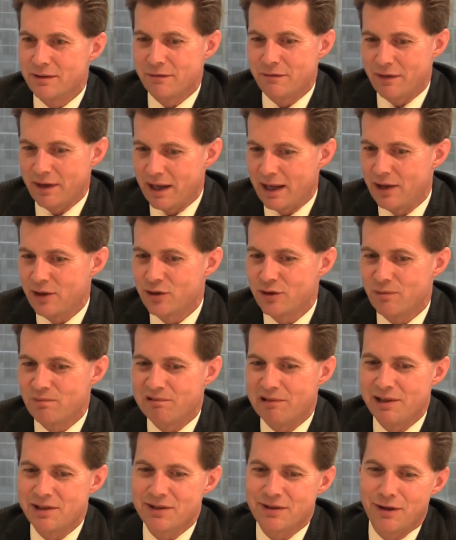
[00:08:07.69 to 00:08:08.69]
The financial
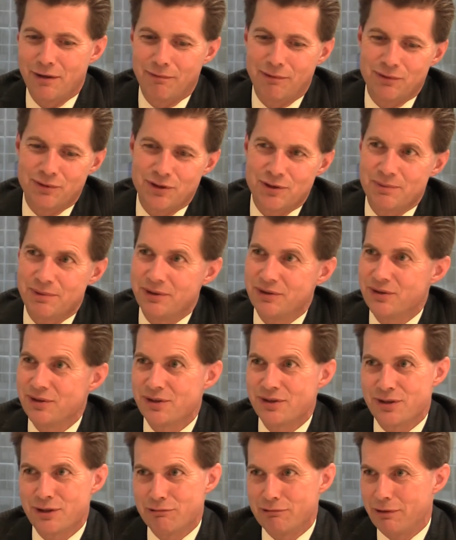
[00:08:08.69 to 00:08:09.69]
press coverage has been
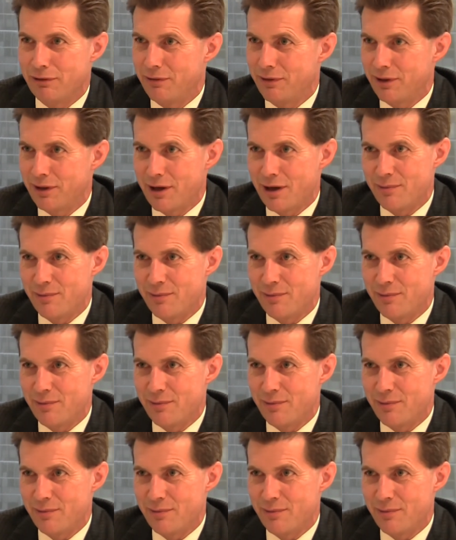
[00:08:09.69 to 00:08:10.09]
just terrific.